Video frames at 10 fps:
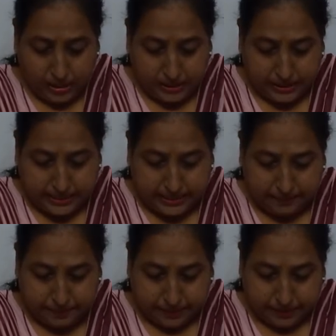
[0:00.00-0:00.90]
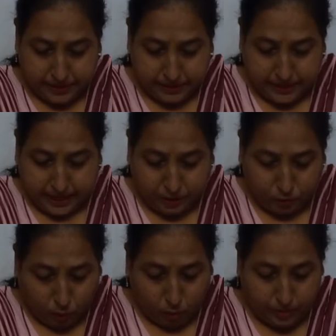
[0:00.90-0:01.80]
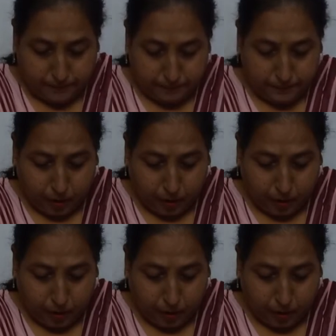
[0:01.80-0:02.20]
decipher that code.